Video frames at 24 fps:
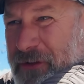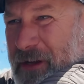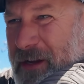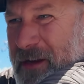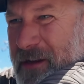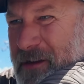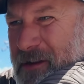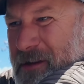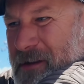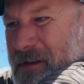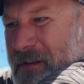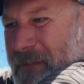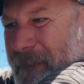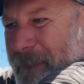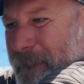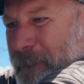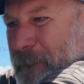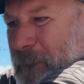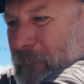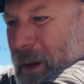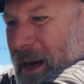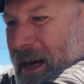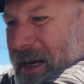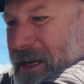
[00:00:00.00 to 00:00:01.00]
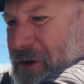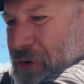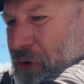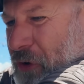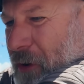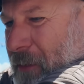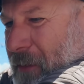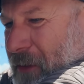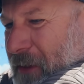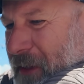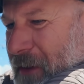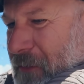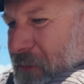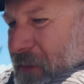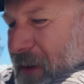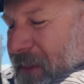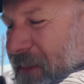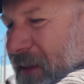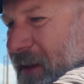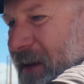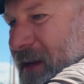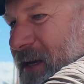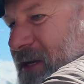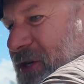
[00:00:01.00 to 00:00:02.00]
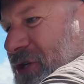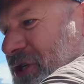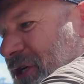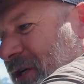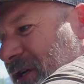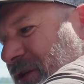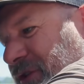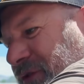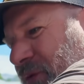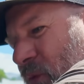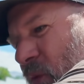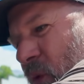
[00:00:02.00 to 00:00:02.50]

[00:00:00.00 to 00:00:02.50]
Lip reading: like mine normally, when the engine is